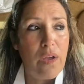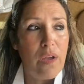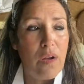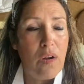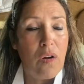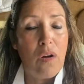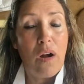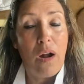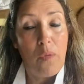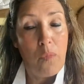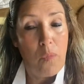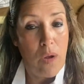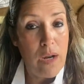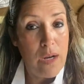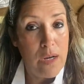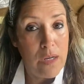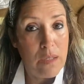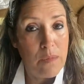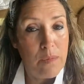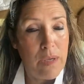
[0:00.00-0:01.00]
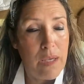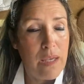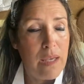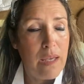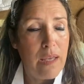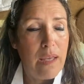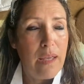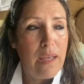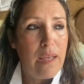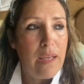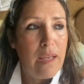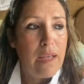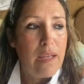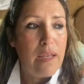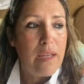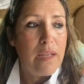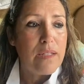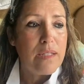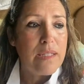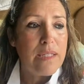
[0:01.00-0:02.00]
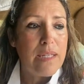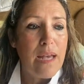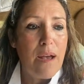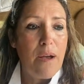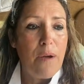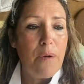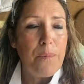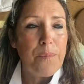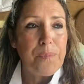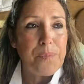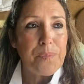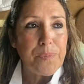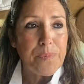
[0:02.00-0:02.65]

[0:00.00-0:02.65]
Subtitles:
or I wanted it to be. So